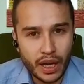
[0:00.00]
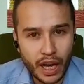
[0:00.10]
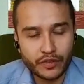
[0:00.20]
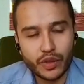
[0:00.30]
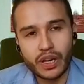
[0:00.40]

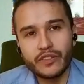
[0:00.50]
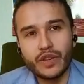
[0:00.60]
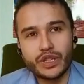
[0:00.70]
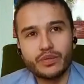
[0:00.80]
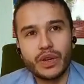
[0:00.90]
After I
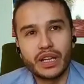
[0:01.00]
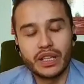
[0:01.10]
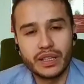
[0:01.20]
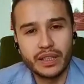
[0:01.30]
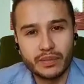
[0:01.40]
finished
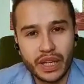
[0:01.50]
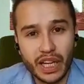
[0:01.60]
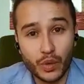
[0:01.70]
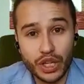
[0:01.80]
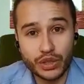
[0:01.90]
my
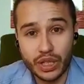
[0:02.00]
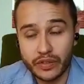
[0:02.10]
graduation,